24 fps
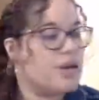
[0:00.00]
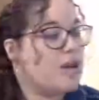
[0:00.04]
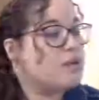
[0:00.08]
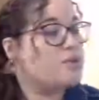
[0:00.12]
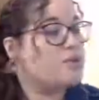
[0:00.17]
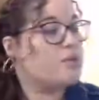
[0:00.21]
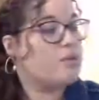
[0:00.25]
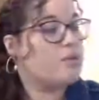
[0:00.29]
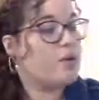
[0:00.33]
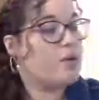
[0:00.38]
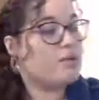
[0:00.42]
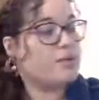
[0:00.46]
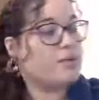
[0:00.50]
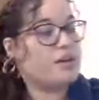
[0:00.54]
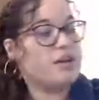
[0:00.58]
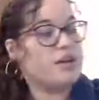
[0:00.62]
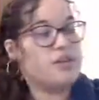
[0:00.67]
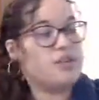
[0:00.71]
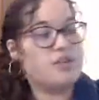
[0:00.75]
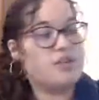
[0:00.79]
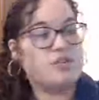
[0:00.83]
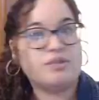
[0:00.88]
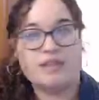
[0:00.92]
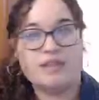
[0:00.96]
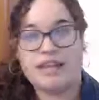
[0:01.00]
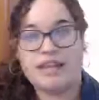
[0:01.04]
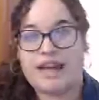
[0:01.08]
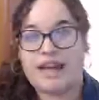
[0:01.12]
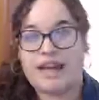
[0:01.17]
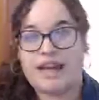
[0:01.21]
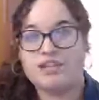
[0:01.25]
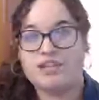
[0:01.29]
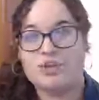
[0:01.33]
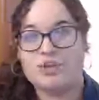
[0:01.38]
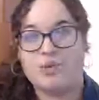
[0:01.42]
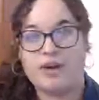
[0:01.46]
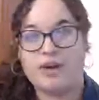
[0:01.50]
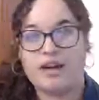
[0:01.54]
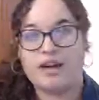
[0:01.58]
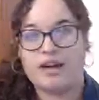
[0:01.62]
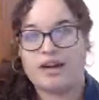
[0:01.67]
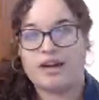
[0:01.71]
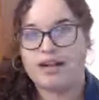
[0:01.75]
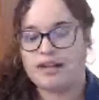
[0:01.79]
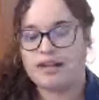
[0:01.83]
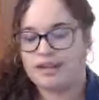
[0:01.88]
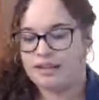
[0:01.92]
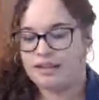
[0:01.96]
So what we're going to do today to work
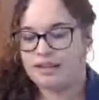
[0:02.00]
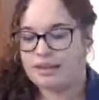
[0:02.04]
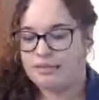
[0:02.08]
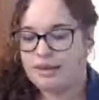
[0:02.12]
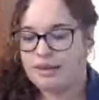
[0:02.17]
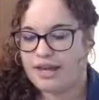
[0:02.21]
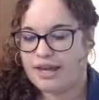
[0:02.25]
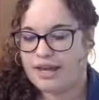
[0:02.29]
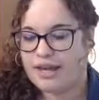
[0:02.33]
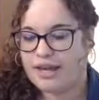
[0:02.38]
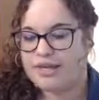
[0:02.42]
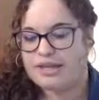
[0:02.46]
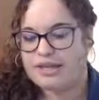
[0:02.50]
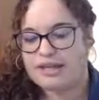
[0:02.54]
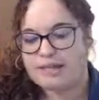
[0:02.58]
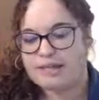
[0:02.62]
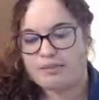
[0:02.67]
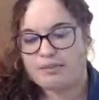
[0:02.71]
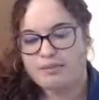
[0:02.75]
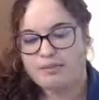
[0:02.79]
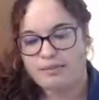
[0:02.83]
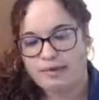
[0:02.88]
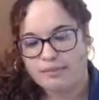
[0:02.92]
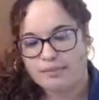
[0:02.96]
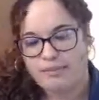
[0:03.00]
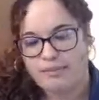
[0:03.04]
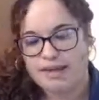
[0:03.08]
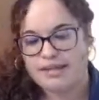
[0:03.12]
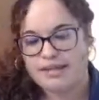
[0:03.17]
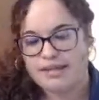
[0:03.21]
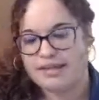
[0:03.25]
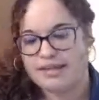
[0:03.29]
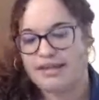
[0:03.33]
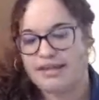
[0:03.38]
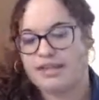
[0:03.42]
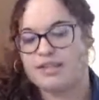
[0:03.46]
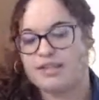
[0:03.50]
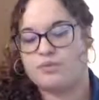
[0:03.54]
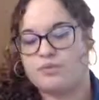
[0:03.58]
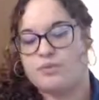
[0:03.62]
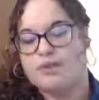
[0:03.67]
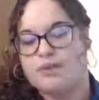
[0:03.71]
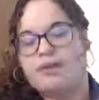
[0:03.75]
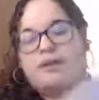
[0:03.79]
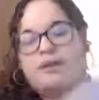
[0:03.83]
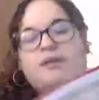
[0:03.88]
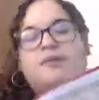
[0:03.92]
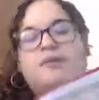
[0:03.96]
on it a little bit and to keep it pretty basic is we're
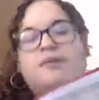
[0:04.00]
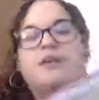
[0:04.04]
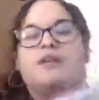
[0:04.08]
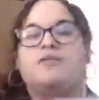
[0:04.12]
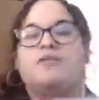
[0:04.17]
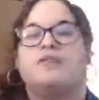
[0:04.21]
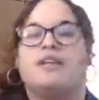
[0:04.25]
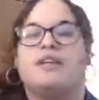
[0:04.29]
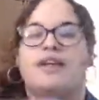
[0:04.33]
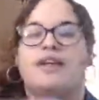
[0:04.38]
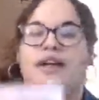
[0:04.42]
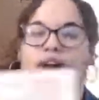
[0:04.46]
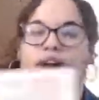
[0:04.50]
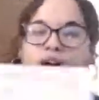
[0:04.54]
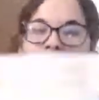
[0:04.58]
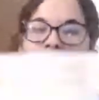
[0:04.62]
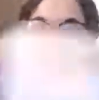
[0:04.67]
going to be using